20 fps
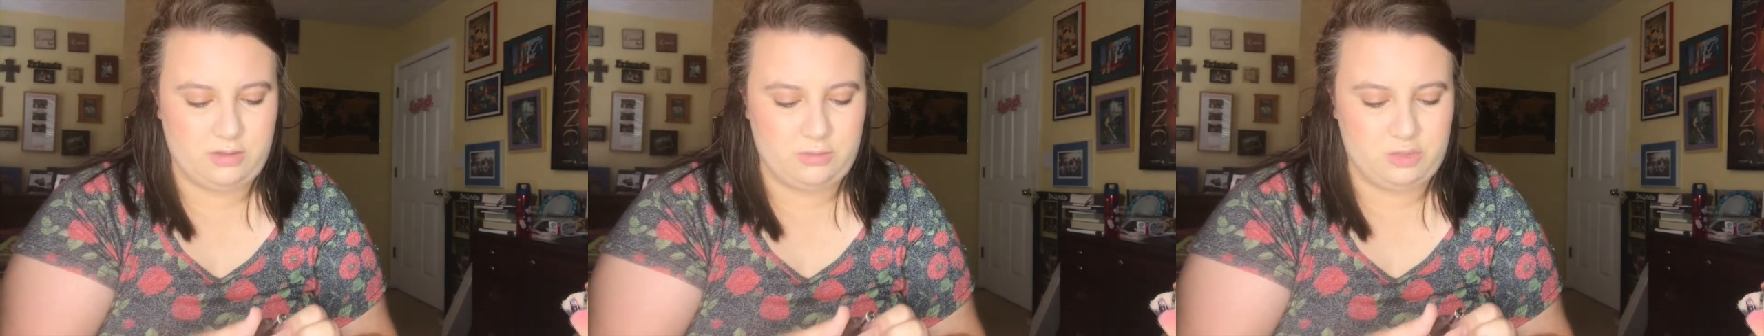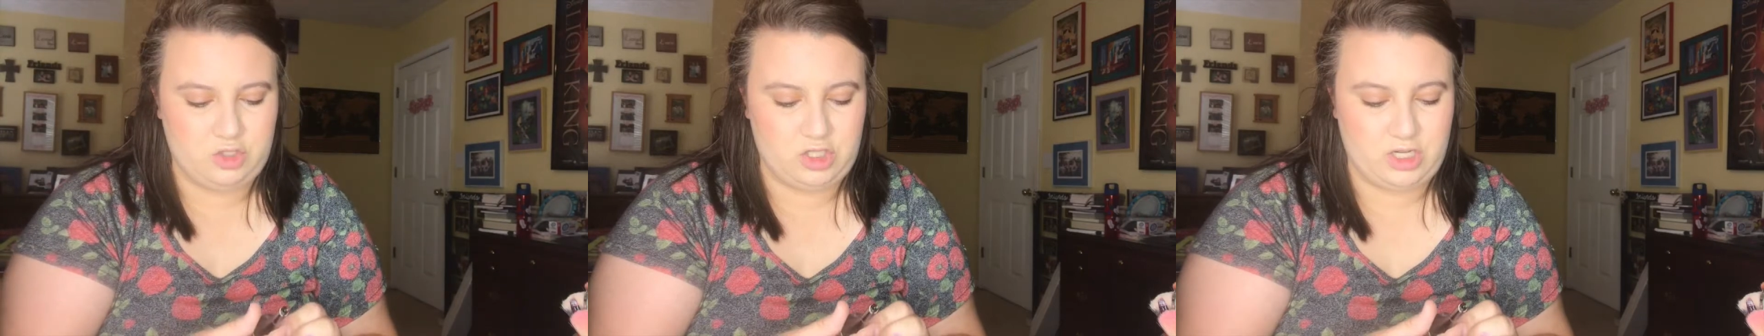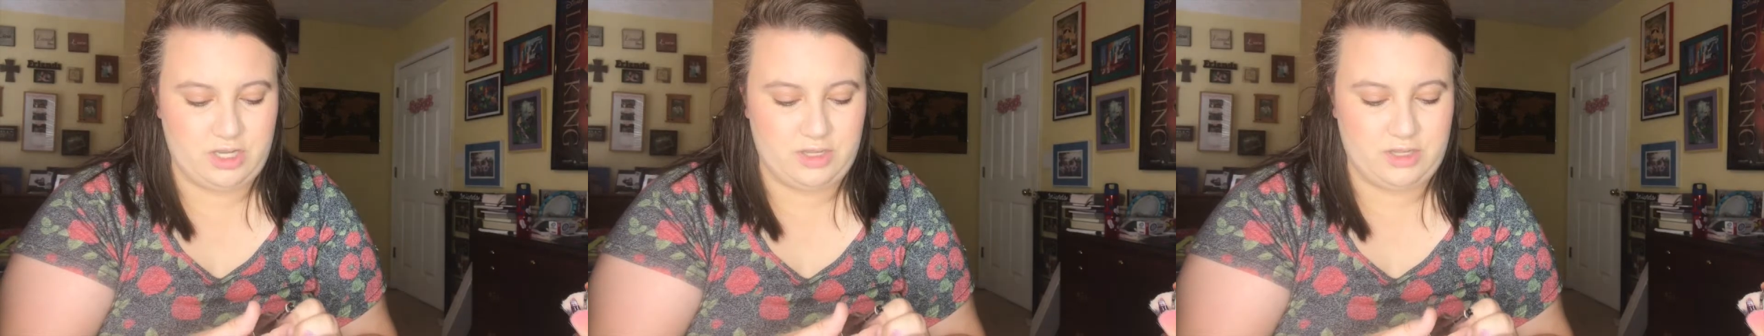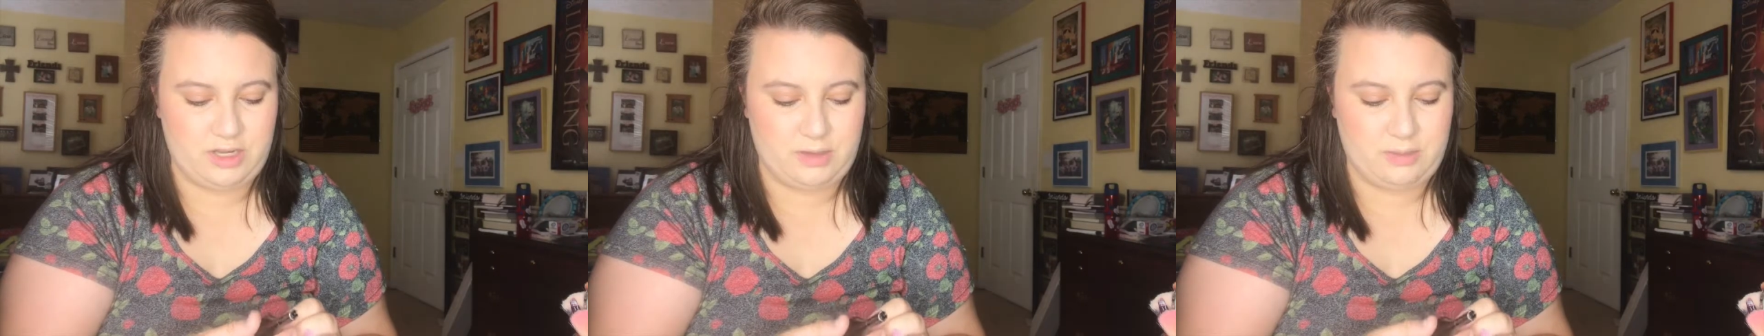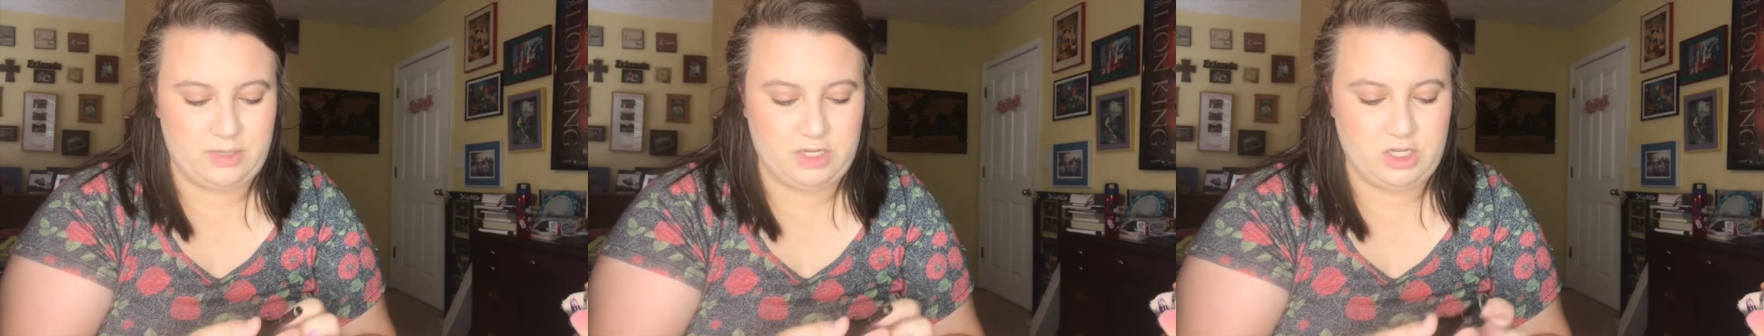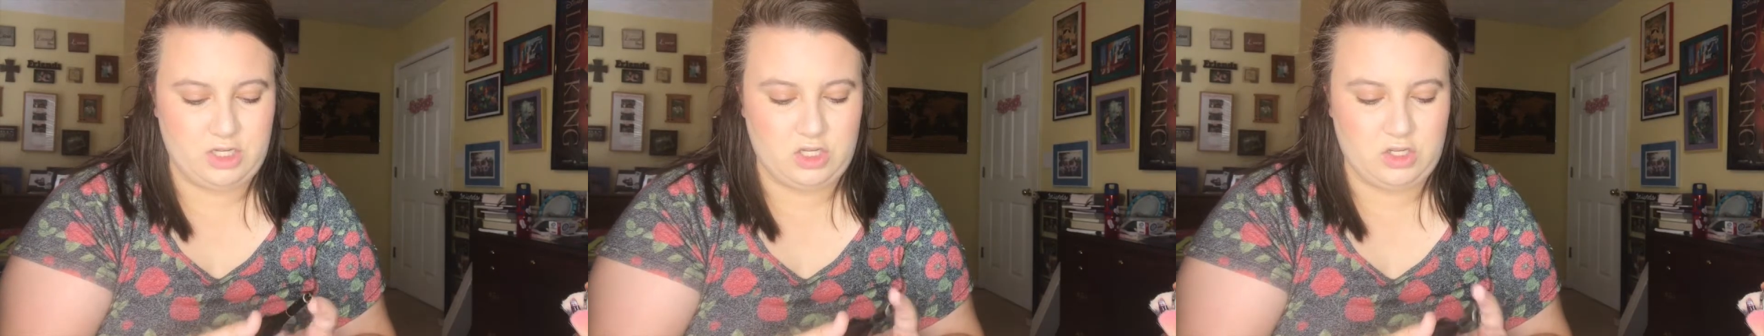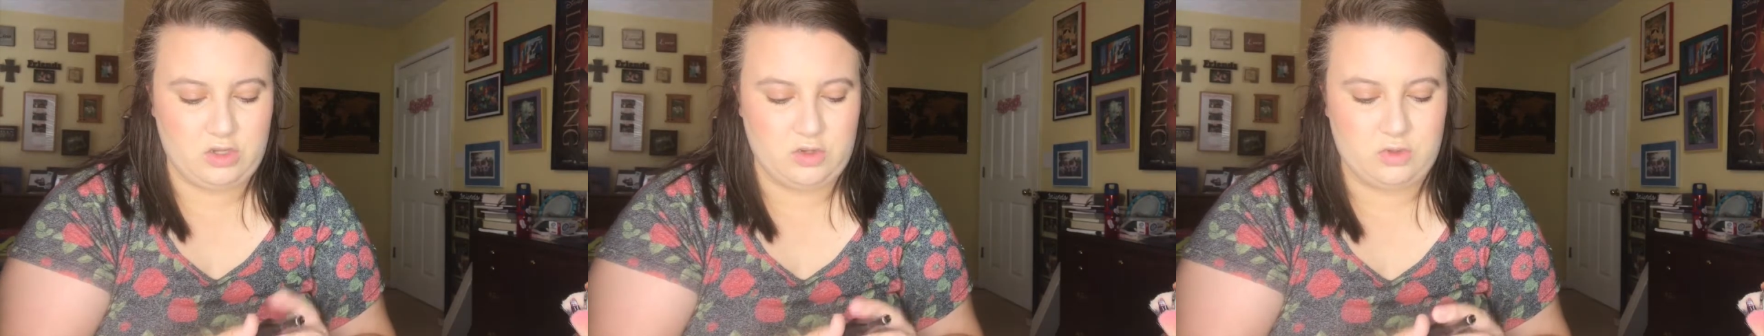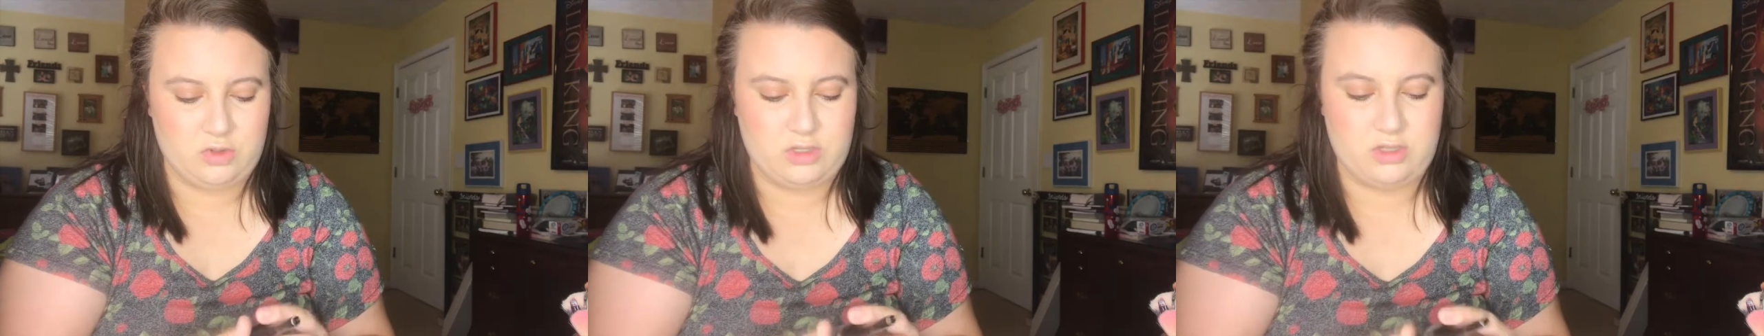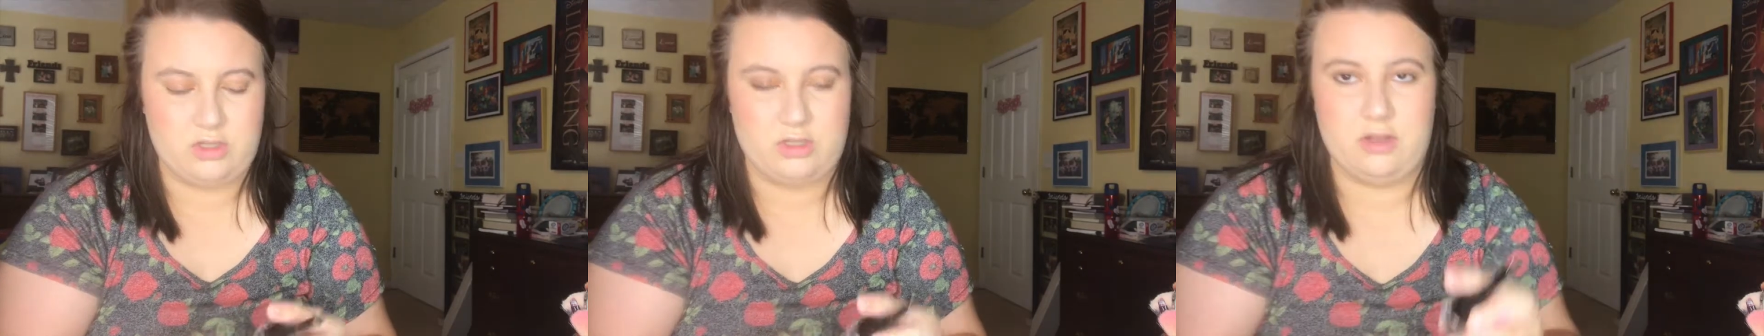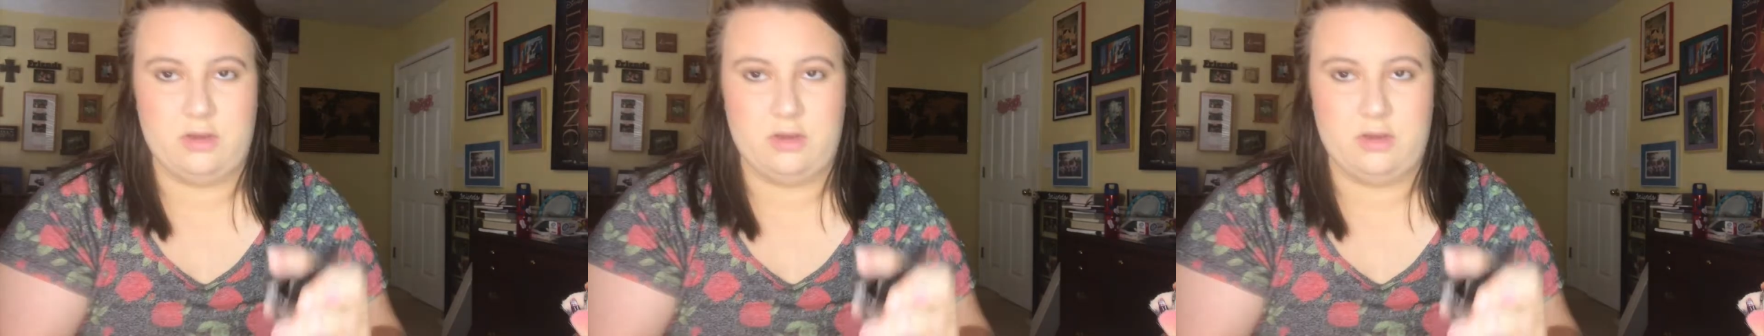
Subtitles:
gel that I'm going to use is